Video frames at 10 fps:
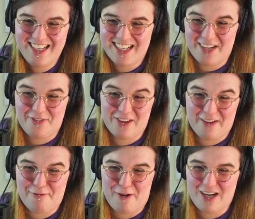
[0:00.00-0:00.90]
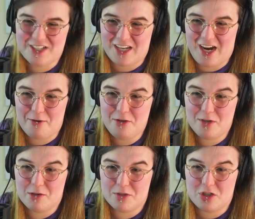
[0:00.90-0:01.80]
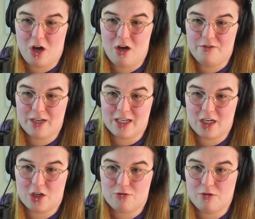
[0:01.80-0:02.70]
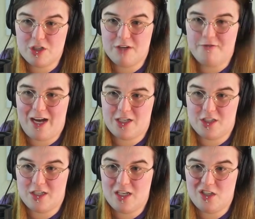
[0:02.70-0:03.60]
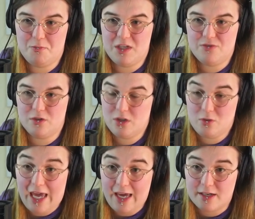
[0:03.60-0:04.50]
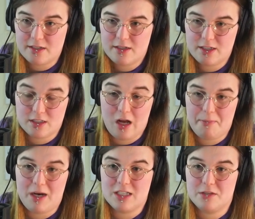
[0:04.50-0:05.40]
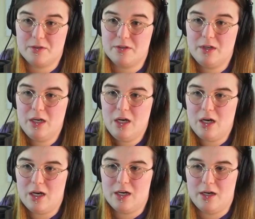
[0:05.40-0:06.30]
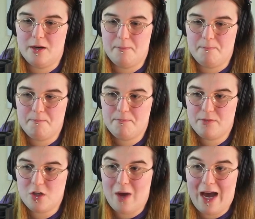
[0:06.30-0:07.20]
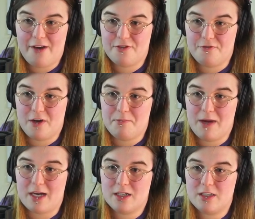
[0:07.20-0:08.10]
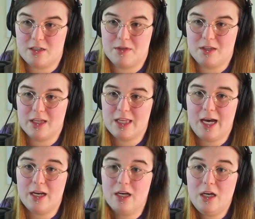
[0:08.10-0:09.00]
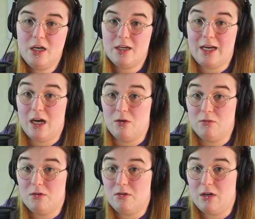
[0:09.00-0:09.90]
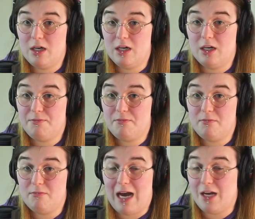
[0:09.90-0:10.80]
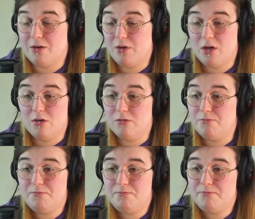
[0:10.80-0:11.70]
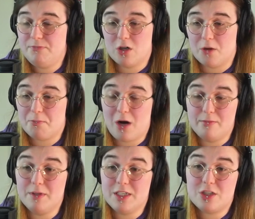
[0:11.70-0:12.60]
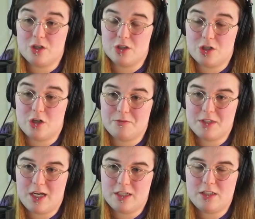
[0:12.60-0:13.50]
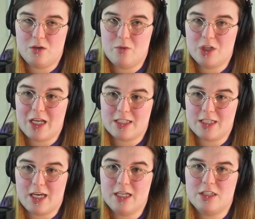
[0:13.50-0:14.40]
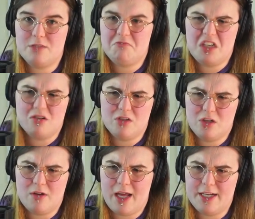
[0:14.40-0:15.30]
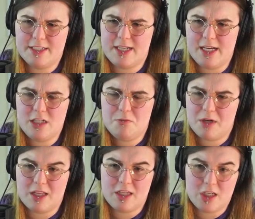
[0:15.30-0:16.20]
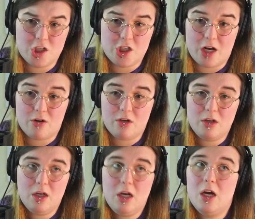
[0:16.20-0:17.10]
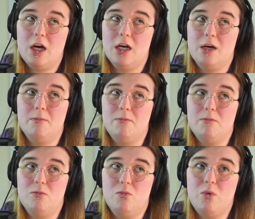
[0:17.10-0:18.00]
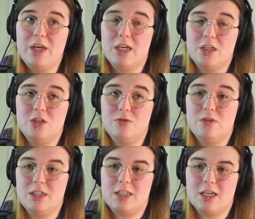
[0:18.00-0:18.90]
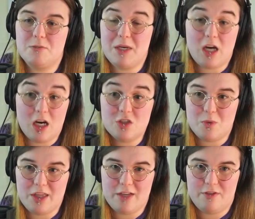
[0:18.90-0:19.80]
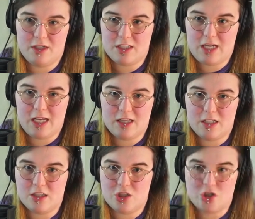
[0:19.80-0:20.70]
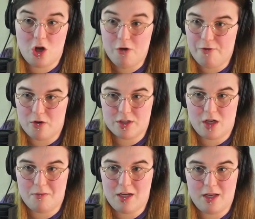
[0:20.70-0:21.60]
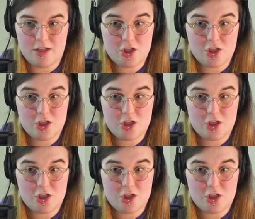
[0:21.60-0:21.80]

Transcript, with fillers: Like if you're like French, like how are you going to resolve like an encroaching fascist nation peacefully? You can't. It's not possible. Um, you have to fight back to something like that. Now, uh, I don't know there are probably certain circumstances in which that's the case here in the United States, but I think in general, um, we can do these things because we live in a state that is so focused on media, that's